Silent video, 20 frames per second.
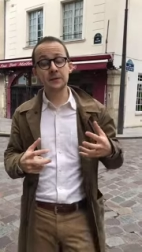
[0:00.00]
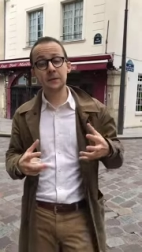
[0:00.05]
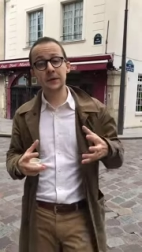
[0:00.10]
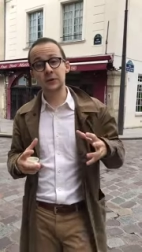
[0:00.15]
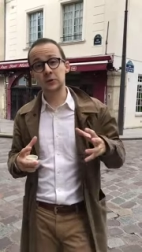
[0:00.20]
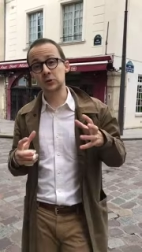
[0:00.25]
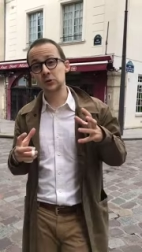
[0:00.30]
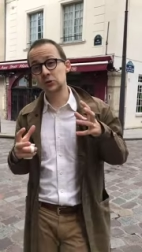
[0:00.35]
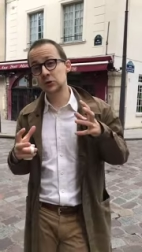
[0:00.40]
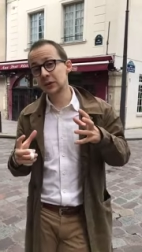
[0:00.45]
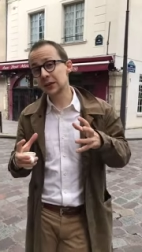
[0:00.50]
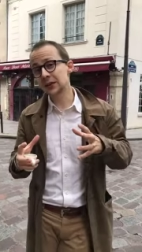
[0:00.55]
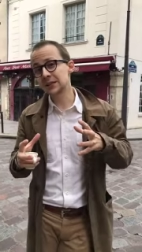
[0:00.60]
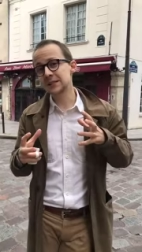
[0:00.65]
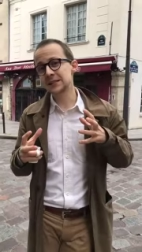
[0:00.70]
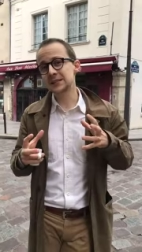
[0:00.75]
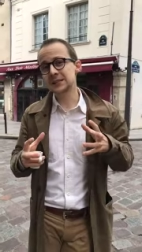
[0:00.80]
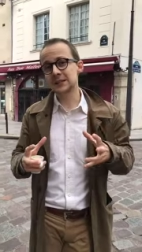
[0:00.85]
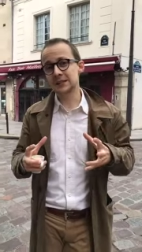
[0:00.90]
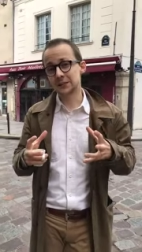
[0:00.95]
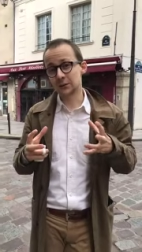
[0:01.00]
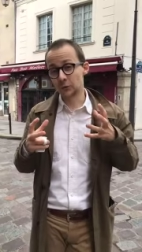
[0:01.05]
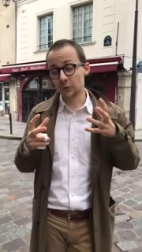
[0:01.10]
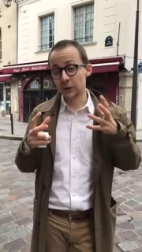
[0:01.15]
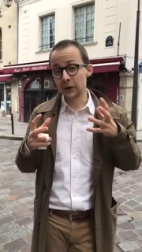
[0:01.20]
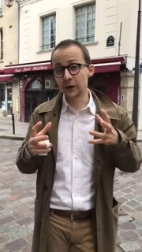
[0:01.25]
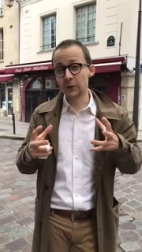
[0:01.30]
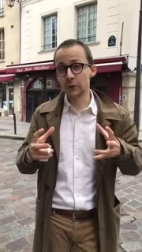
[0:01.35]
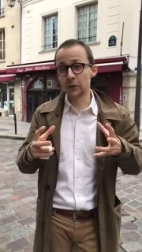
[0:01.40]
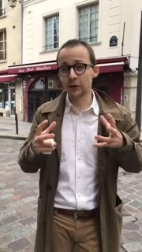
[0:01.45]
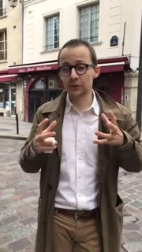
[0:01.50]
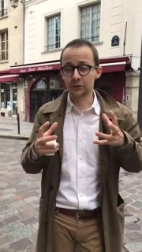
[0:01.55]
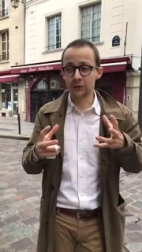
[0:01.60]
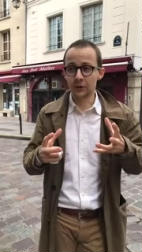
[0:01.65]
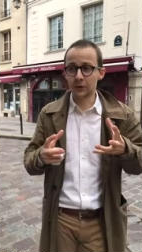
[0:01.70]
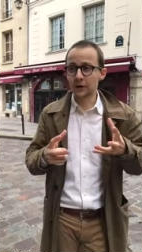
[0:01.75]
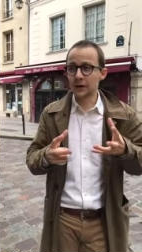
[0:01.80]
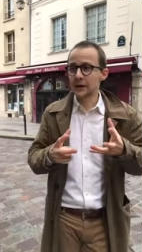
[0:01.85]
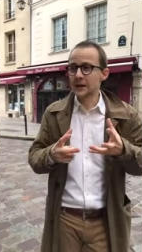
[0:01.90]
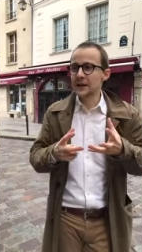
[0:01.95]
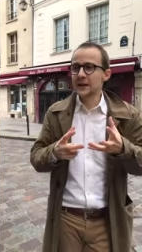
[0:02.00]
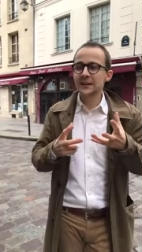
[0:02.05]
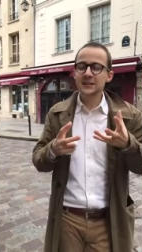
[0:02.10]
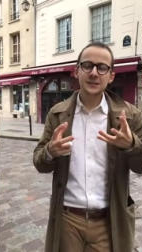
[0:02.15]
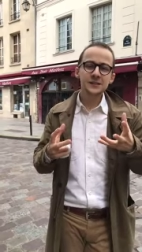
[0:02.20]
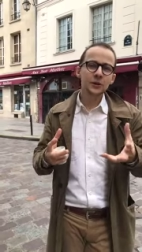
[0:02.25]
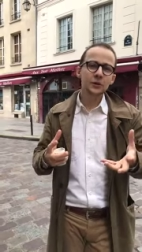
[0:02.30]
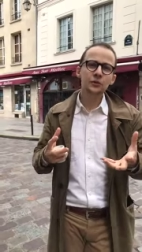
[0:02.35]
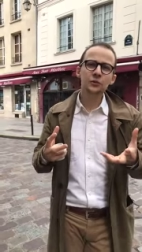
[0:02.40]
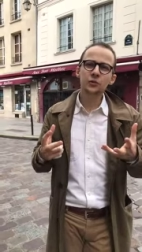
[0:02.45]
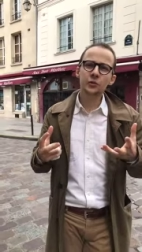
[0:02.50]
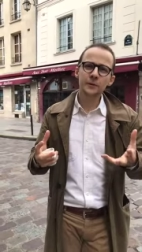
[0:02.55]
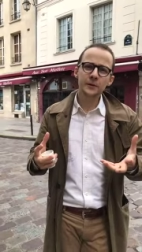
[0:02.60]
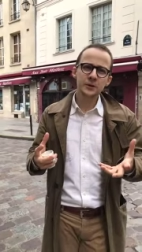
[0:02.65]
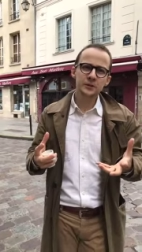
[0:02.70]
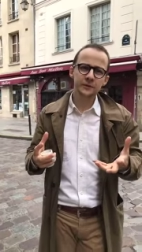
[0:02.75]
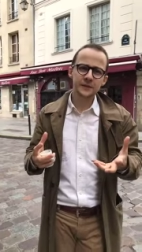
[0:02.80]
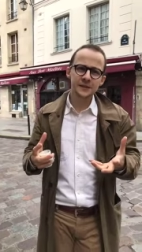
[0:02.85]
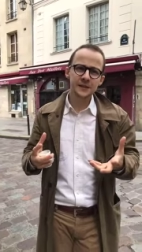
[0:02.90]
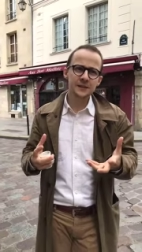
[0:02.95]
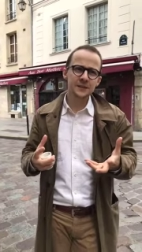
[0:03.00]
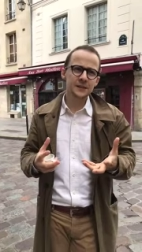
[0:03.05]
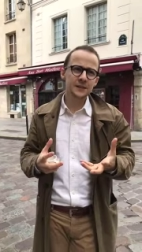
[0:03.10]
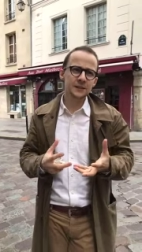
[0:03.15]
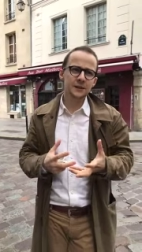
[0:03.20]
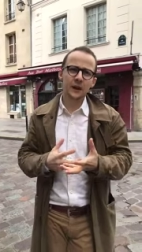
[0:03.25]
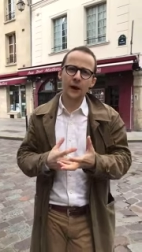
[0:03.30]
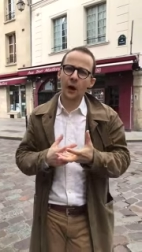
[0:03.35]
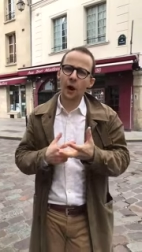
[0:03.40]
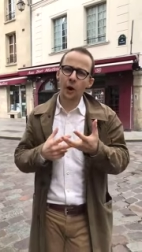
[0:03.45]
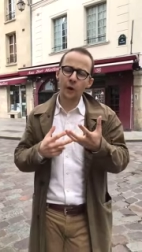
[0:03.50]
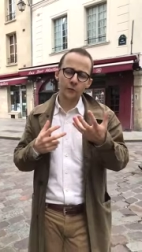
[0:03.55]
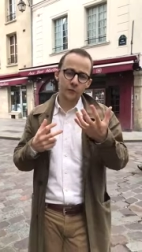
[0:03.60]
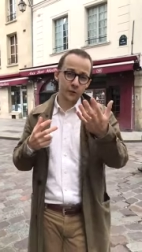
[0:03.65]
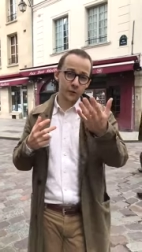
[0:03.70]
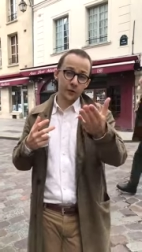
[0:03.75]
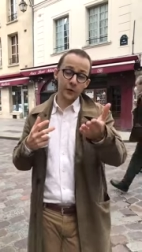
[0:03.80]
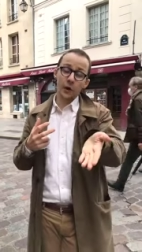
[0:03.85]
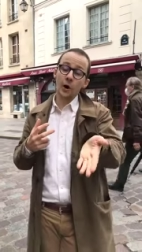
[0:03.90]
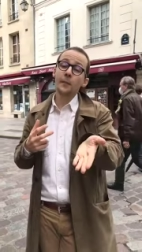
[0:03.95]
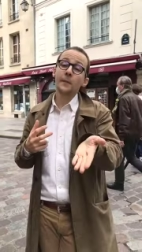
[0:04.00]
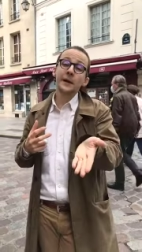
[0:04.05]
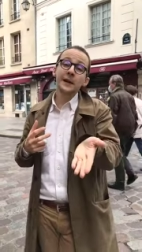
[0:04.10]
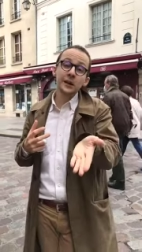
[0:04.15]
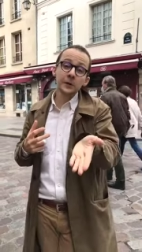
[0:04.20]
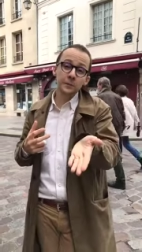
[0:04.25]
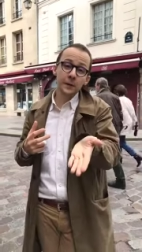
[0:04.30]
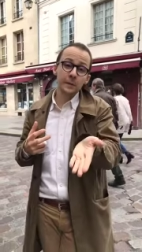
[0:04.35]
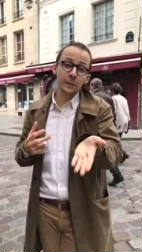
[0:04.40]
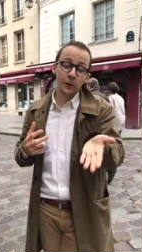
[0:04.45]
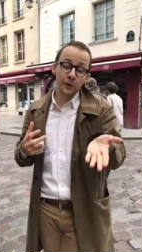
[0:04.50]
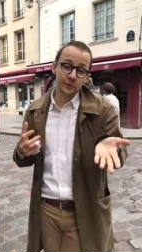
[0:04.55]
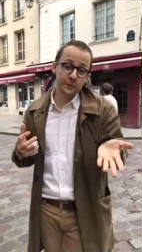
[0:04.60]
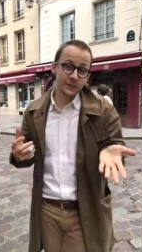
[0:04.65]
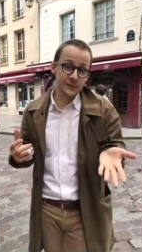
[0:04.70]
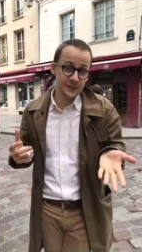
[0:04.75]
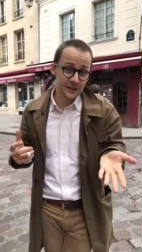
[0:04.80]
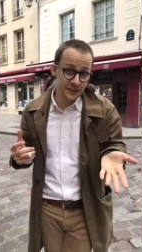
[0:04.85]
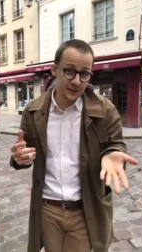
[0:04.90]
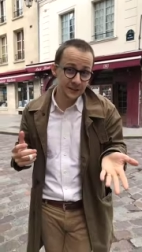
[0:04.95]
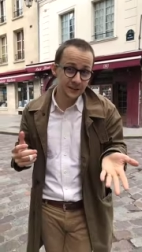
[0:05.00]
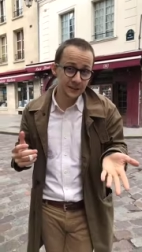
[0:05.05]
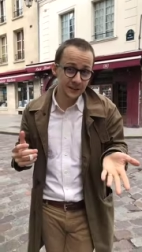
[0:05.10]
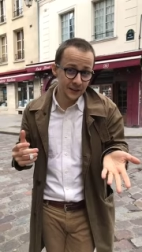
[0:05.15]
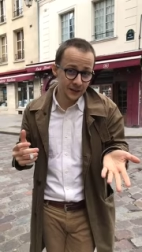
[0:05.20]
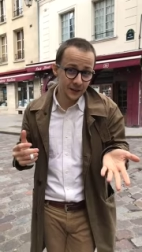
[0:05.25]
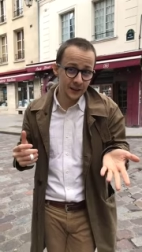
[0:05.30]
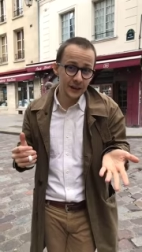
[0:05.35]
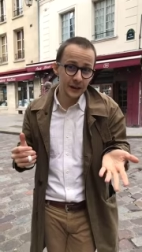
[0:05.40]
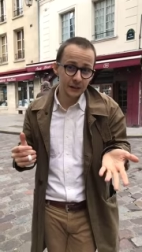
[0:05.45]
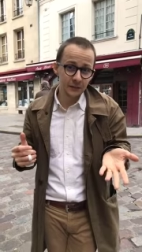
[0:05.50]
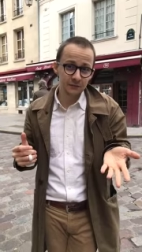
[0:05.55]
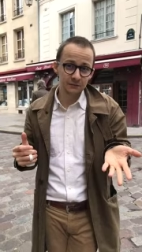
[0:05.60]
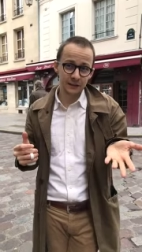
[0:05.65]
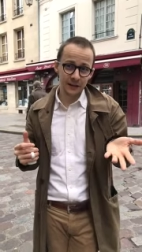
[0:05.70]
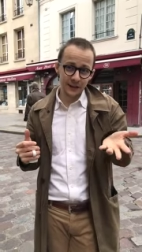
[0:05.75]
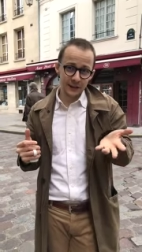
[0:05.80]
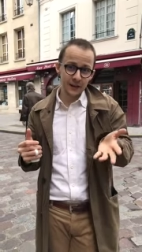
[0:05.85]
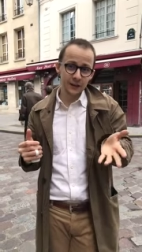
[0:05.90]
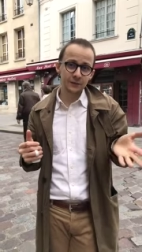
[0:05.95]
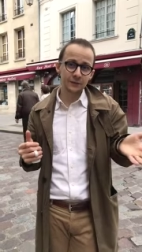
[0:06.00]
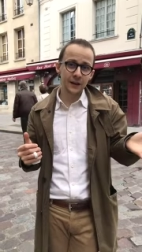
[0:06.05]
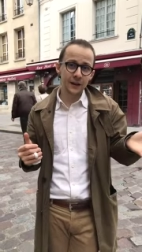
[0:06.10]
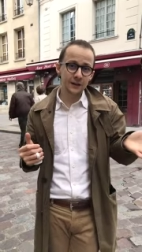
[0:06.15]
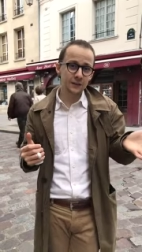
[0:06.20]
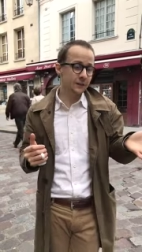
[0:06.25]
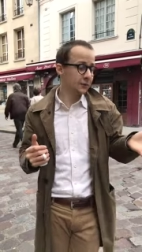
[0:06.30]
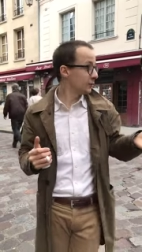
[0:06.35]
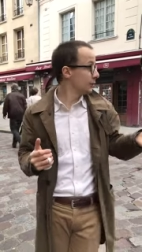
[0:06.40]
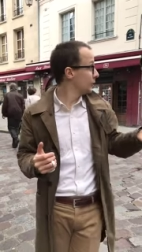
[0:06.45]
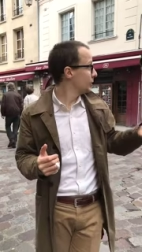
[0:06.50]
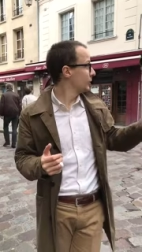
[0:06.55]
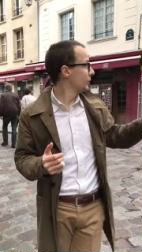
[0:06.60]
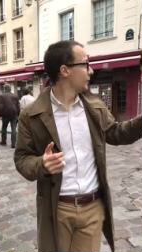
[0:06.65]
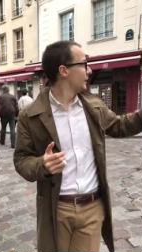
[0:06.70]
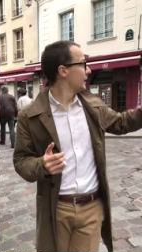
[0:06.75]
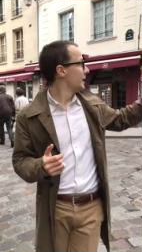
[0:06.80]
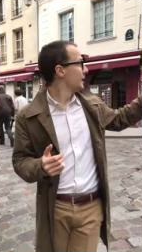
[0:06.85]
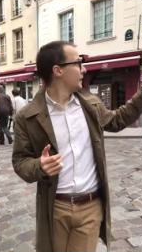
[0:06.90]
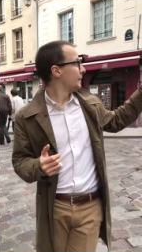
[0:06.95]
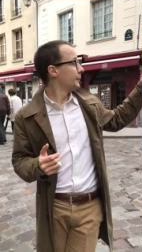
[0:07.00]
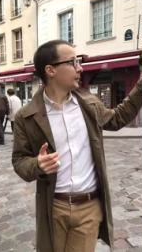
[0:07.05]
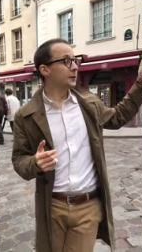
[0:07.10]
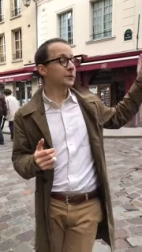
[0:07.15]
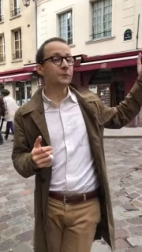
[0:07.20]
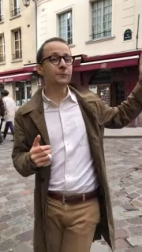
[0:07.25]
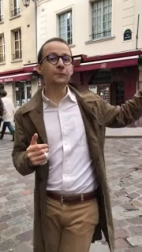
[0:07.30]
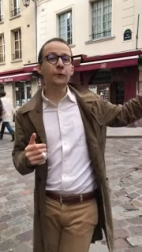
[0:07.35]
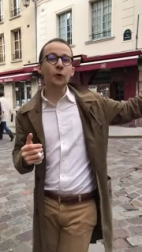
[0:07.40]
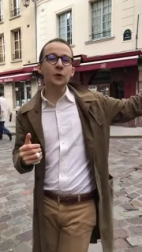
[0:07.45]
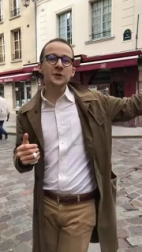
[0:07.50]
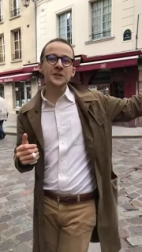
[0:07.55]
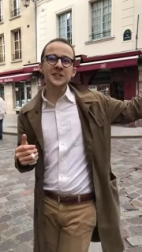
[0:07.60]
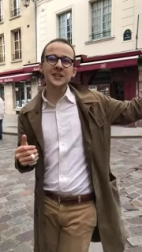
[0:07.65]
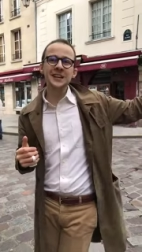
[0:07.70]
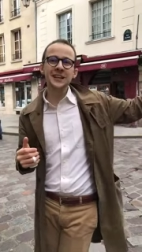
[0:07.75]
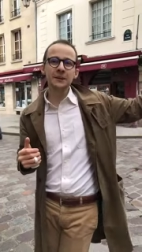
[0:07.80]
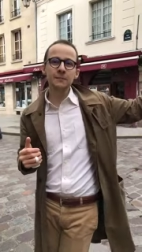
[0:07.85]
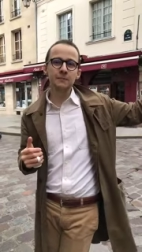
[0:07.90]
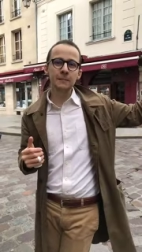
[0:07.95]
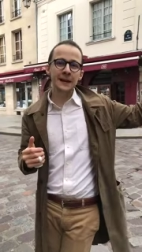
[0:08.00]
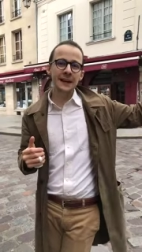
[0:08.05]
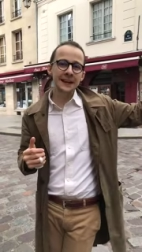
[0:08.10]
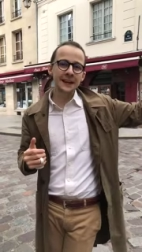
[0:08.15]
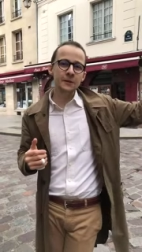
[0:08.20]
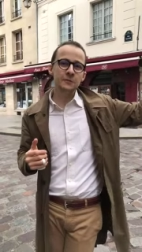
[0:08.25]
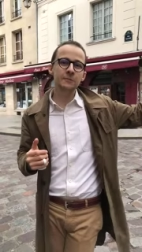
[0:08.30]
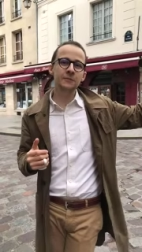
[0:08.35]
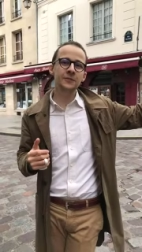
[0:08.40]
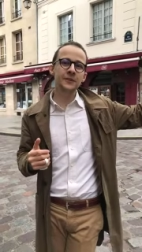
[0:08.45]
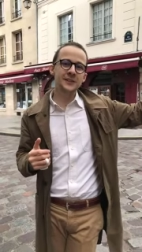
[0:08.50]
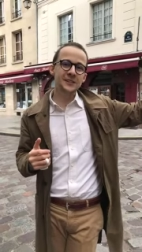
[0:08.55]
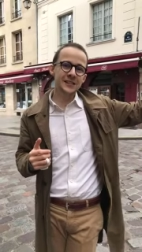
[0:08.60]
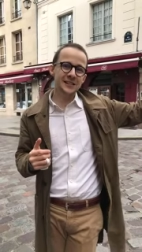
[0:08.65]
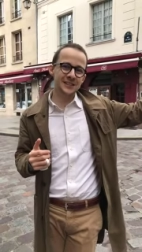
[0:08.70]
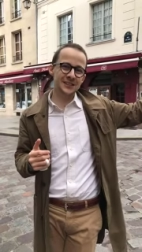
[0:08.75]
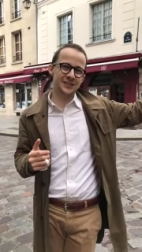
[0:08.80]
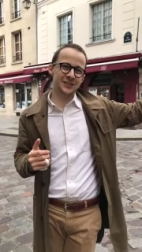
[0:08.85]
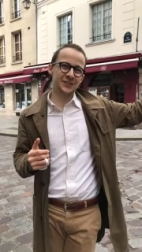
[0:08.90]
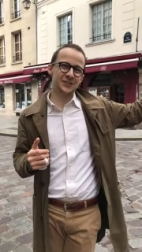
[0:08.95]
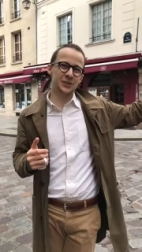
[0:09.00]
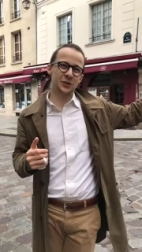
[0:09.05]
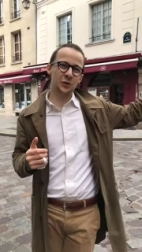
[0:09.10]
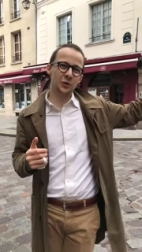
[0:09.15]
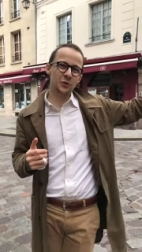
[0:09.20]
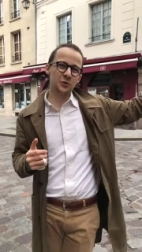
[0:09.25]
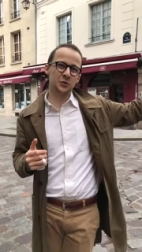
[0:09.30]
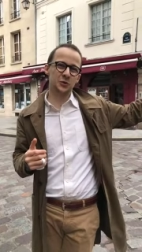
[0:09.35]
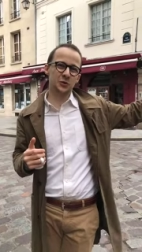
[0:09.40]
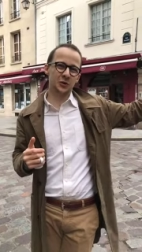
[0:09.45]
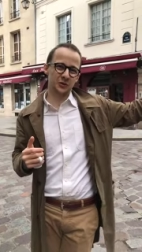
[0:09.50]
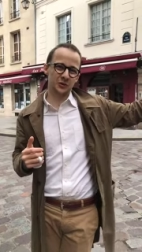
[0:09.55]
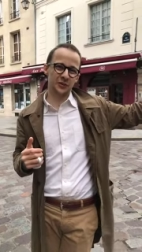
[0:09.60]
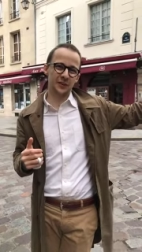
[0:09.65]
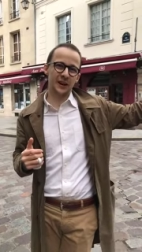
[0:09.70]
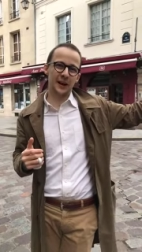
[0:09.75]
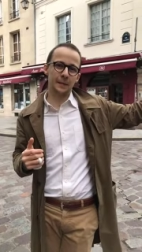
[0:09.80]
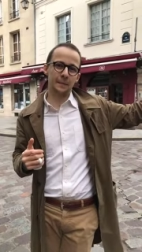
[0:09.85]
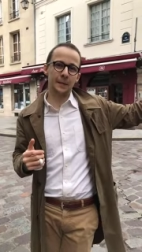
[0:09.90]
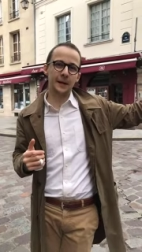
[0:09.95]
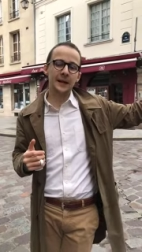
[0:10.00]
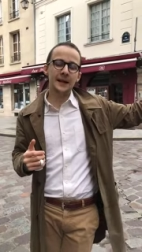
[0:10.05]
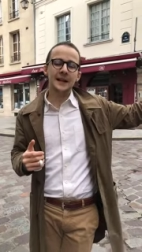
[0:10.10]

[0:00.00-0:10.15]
because you can see it's really one of the, it's not too much visited. Over a million people visit it in a year. I give that to you. But fourteen million visitors go to Notre Dame.